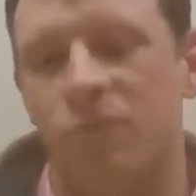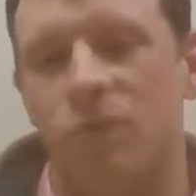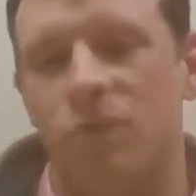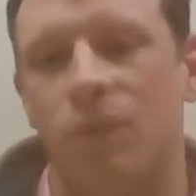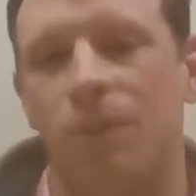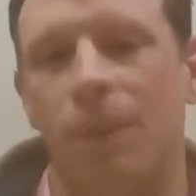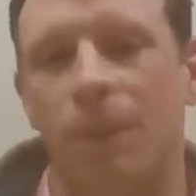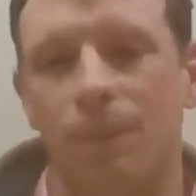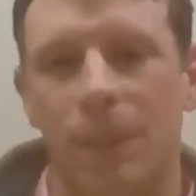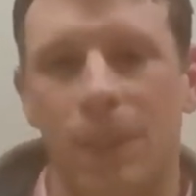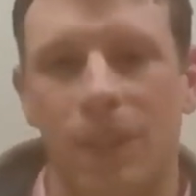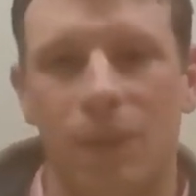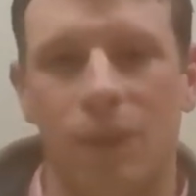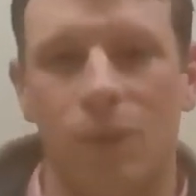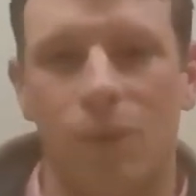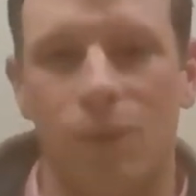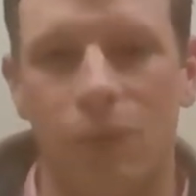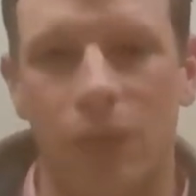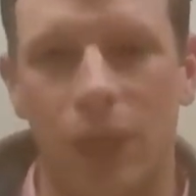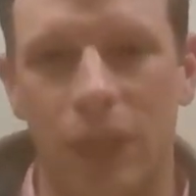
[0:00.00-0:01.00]
Remember, they
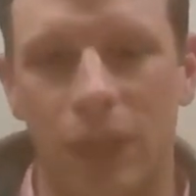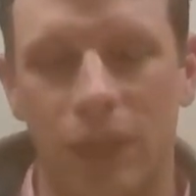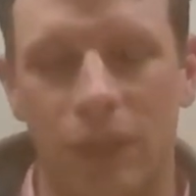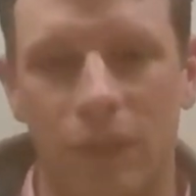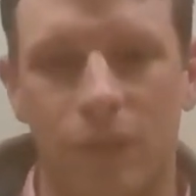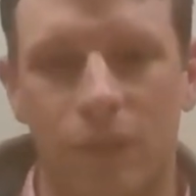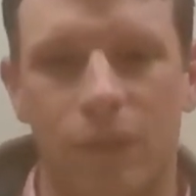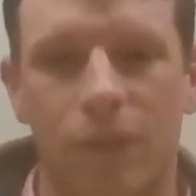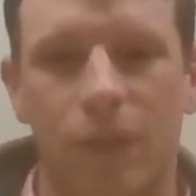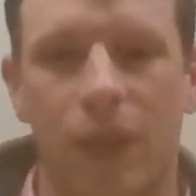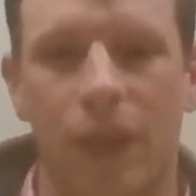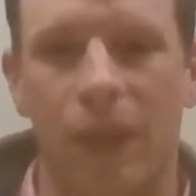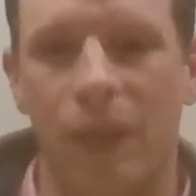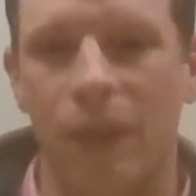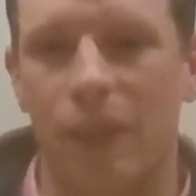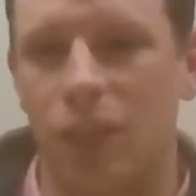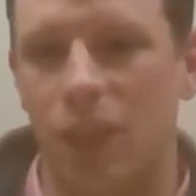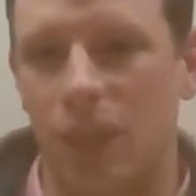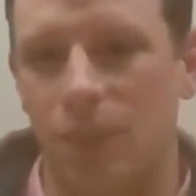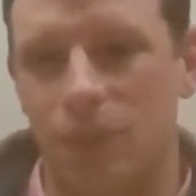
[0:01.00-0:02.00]
got rid of
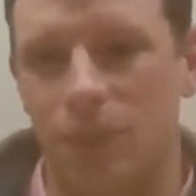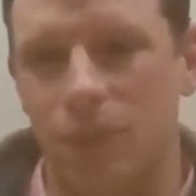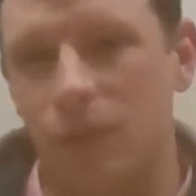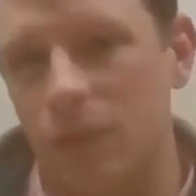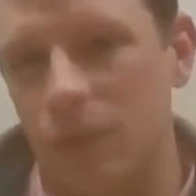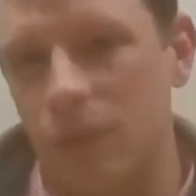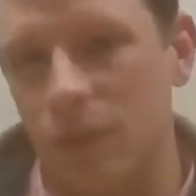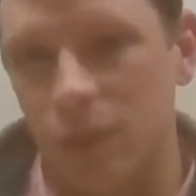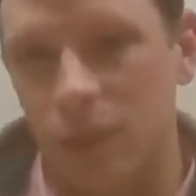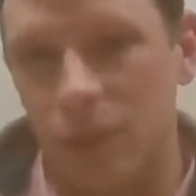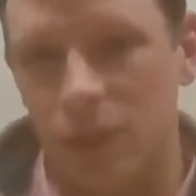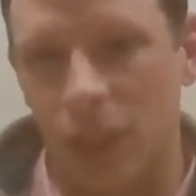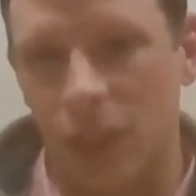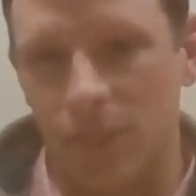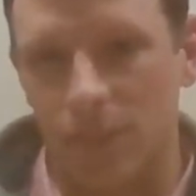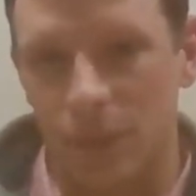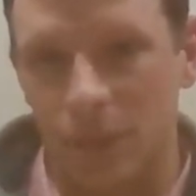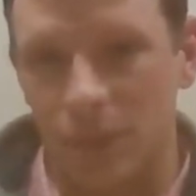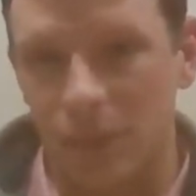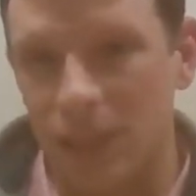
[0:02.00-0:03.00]
James
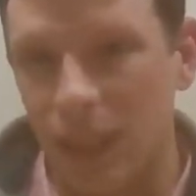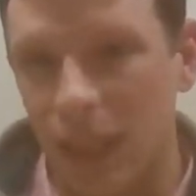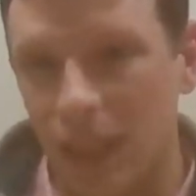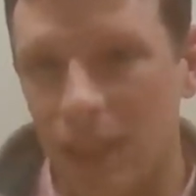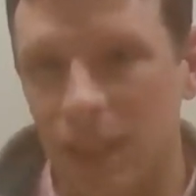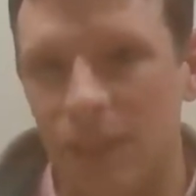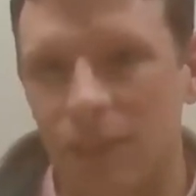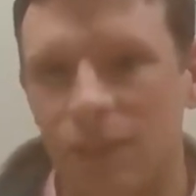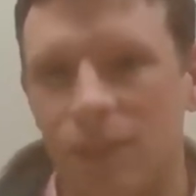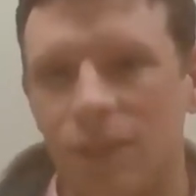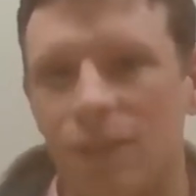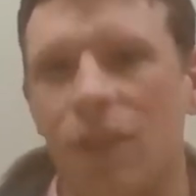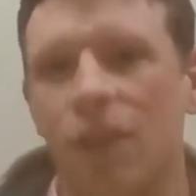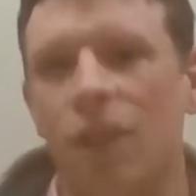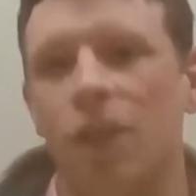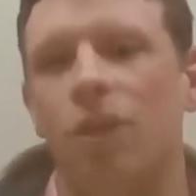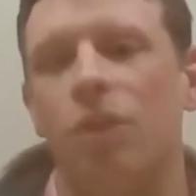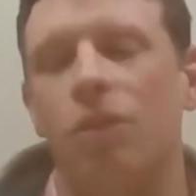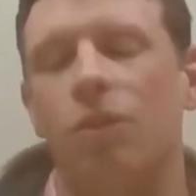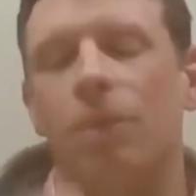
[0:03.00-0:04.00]
II,
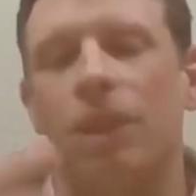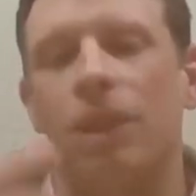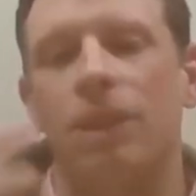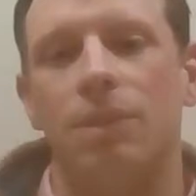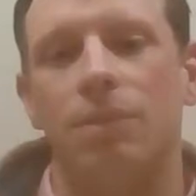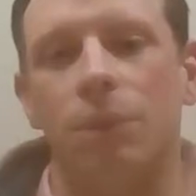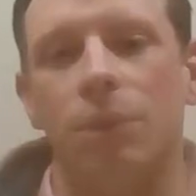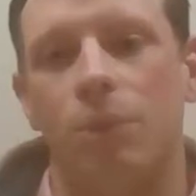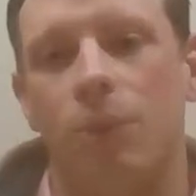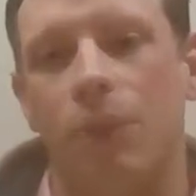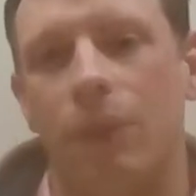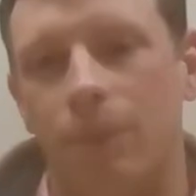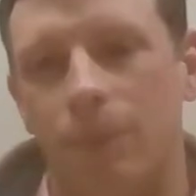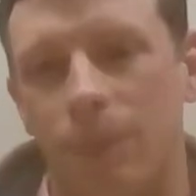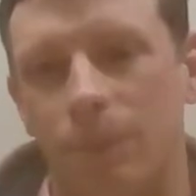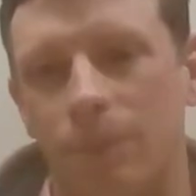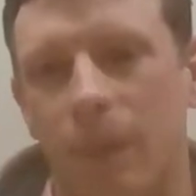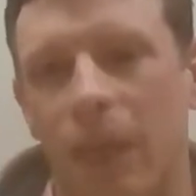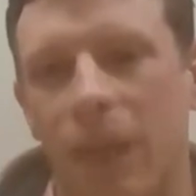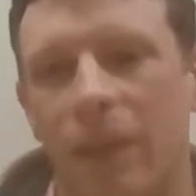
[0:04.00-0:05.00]
replaced him with William
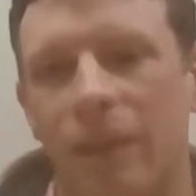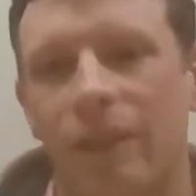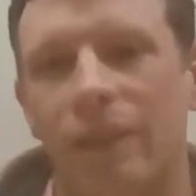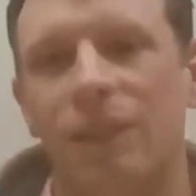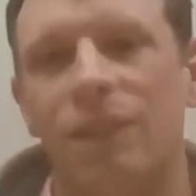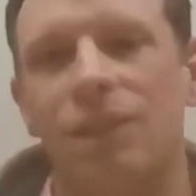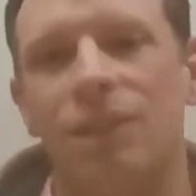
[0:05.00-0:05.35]
and Mary.